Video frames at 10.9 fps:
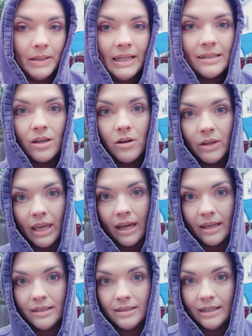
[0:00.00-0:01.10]
So yeah,
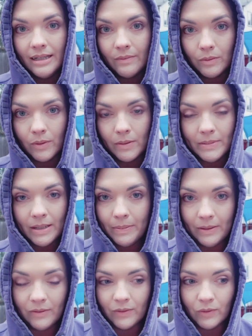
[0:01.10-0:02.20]
it never warmed up
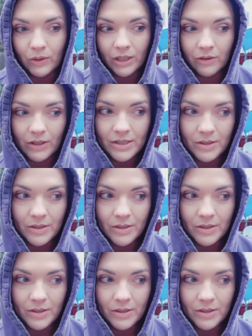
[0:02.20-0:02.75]
over 40 degrees.